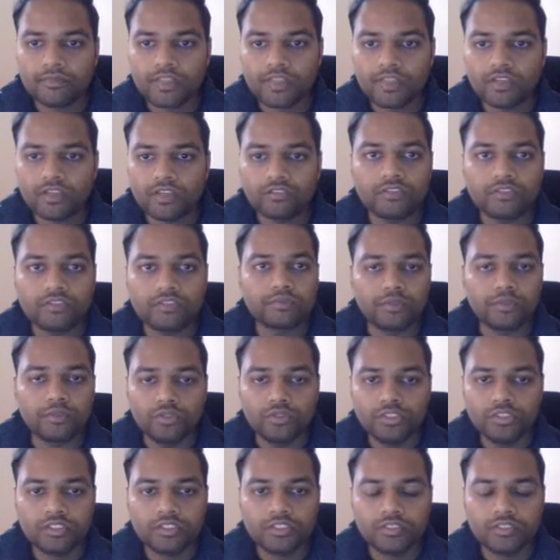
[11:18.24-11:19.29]
of your
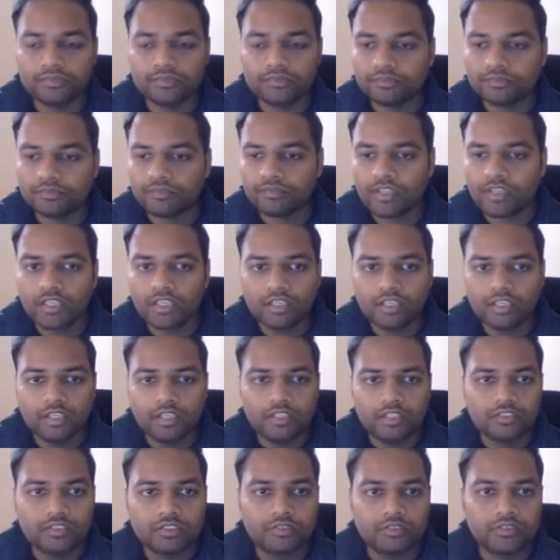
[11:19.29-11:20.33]
post.
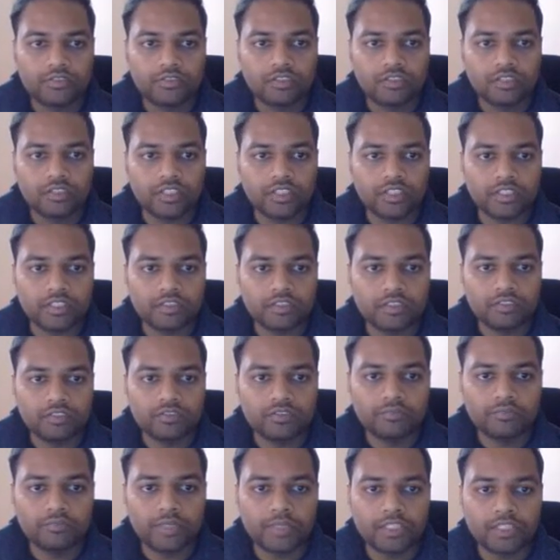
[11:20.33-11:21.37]
So if you are here,
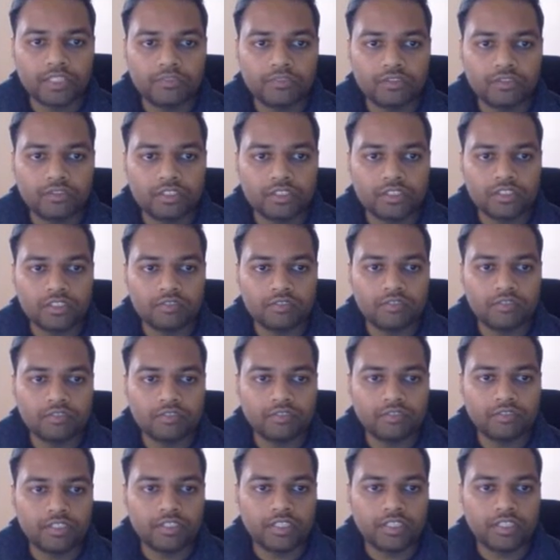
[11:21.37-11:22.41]
so by default
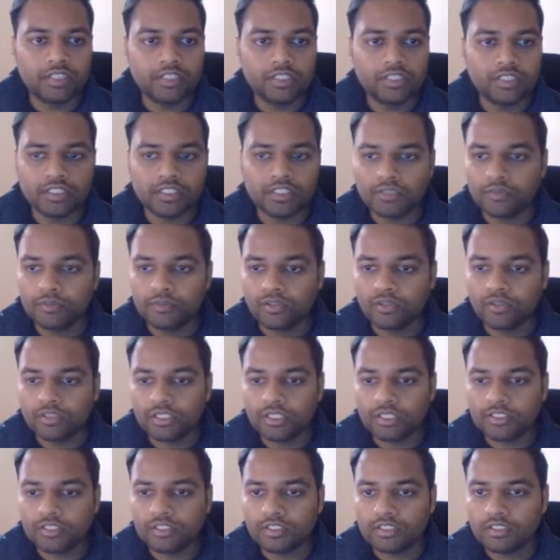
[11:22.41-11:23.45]
it will take test blog
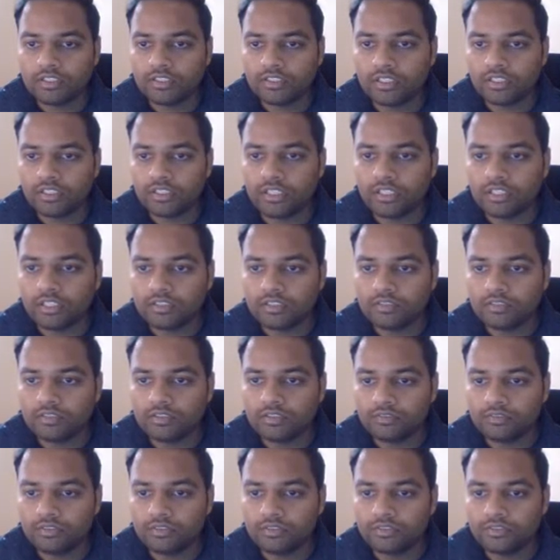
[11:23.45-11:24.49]
as the link. So
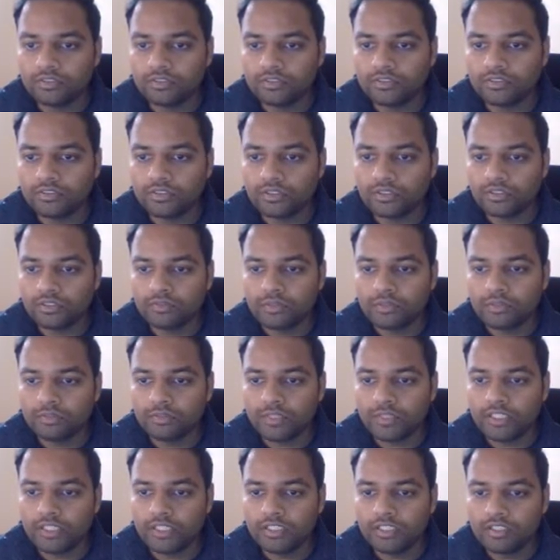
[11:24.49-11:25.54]
if you go into
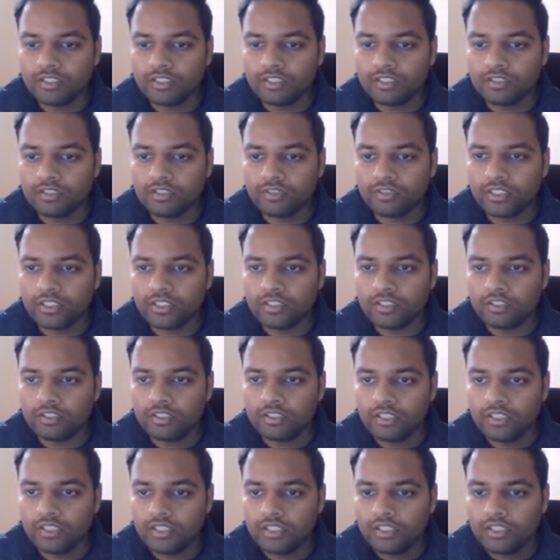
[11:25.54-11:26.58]
permalink right here,
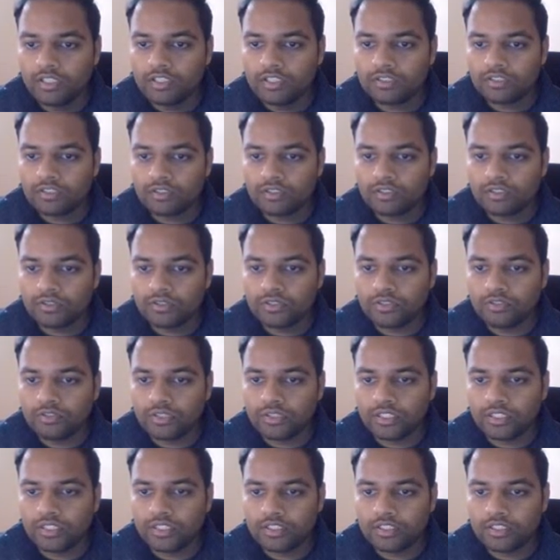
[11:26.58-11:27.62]
so
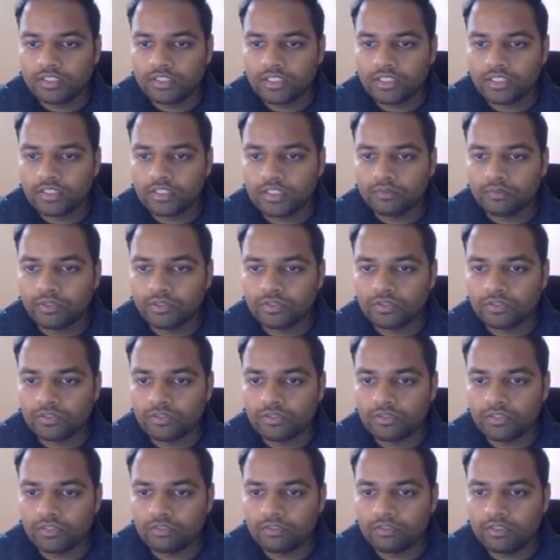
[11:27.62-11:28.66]
URL is test blog, so
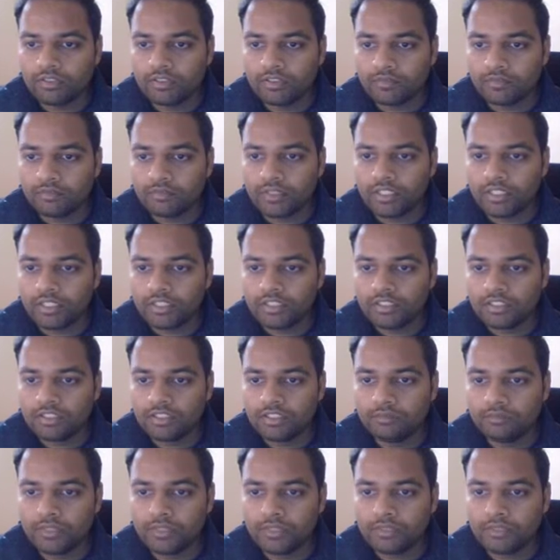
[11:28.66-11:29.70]
URL will appear as
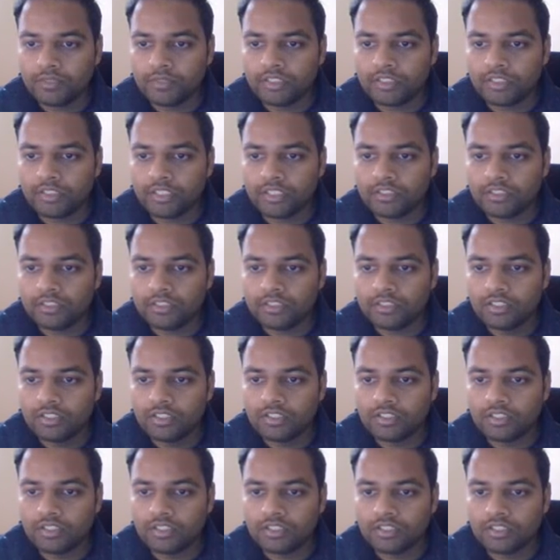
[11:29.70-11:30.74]
enable enhance
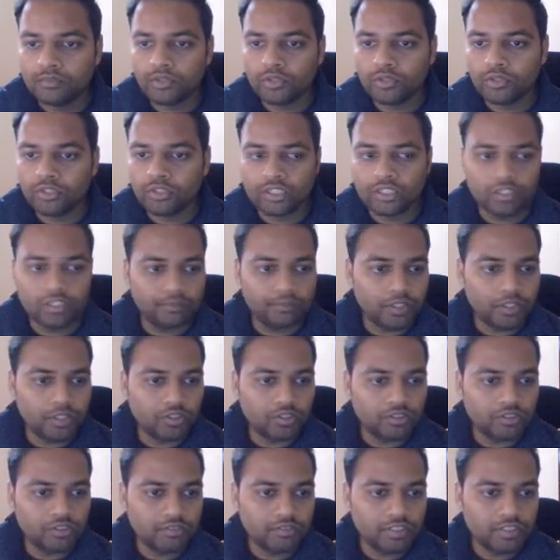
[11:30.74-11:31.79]
test blog. And now
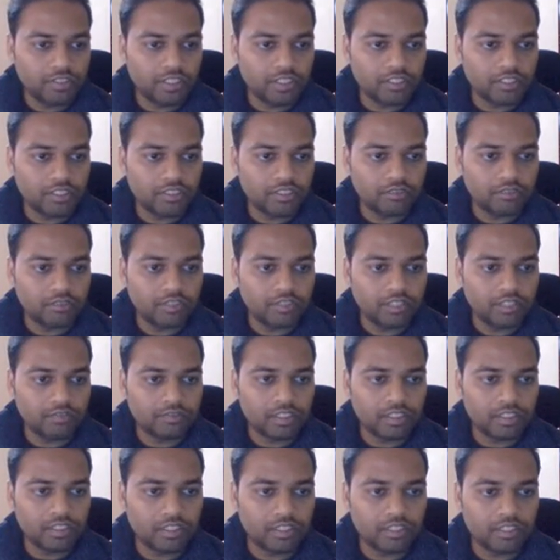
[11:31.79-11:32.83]
because of the settings that we have
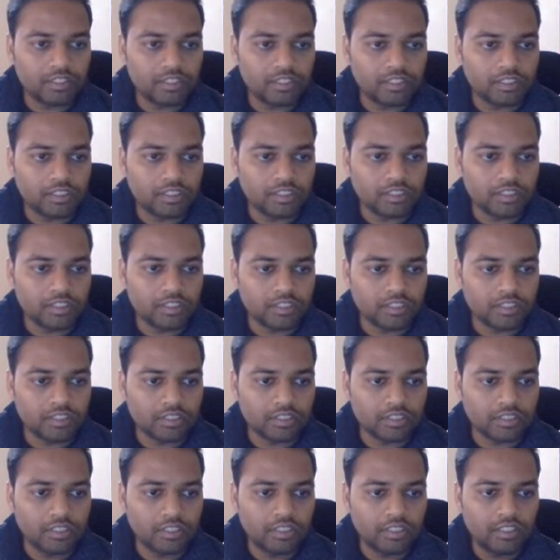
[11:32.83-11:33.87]
selected in this
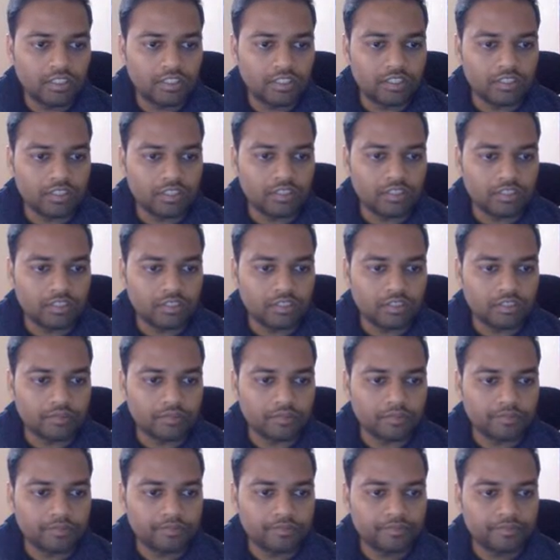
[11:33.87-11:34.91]
section, in the
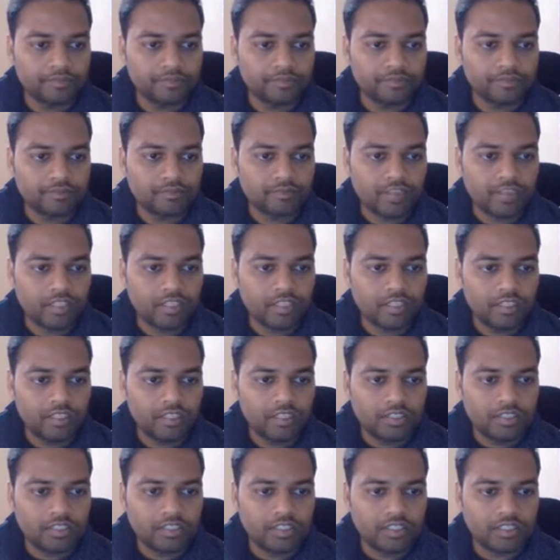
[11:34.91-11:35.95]

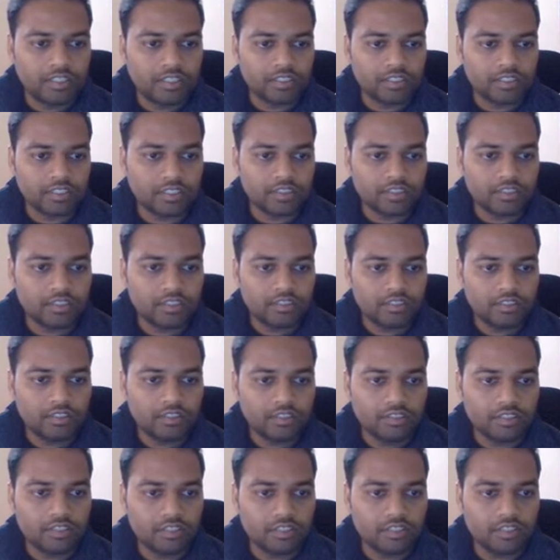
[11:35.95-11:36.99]
settings section
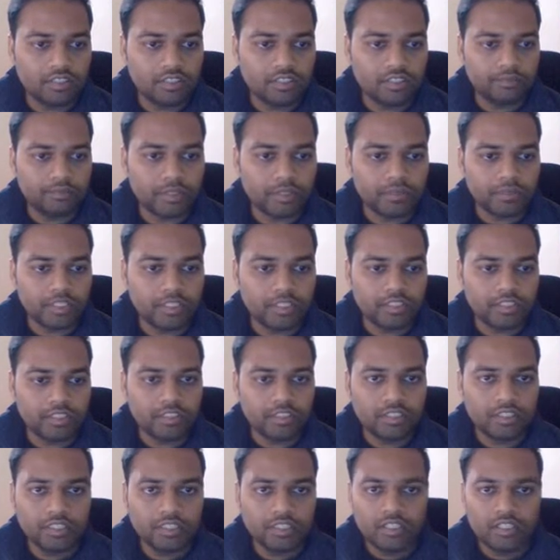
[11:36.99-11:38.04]
in
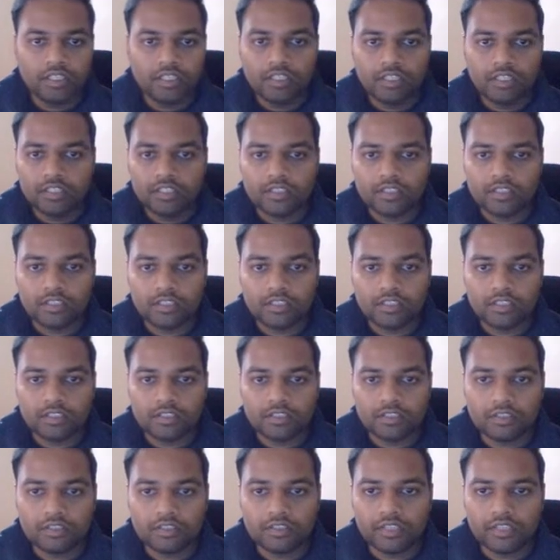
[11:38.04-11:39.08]
permalinks,
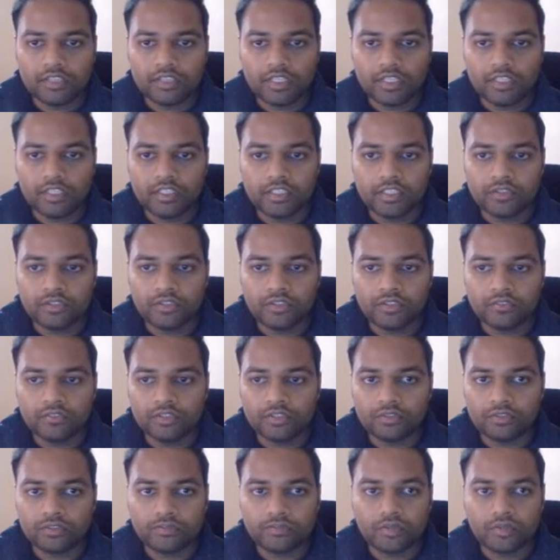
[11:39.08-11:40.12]
the heading of
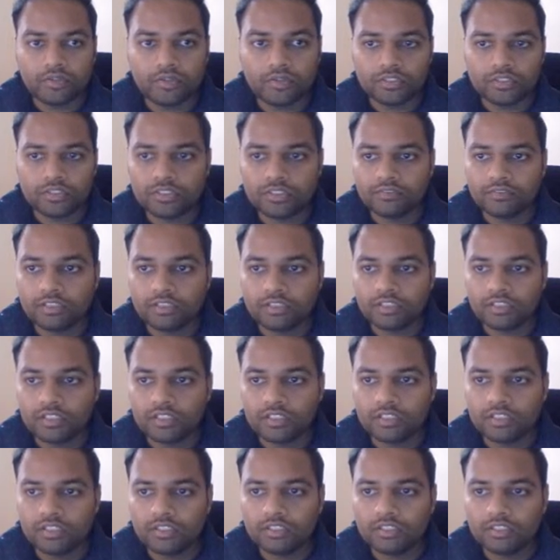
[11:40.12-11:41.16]
your post, which
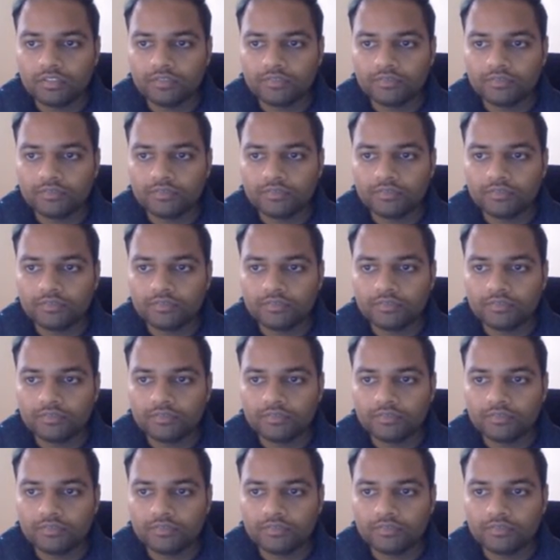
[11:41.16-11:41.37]
is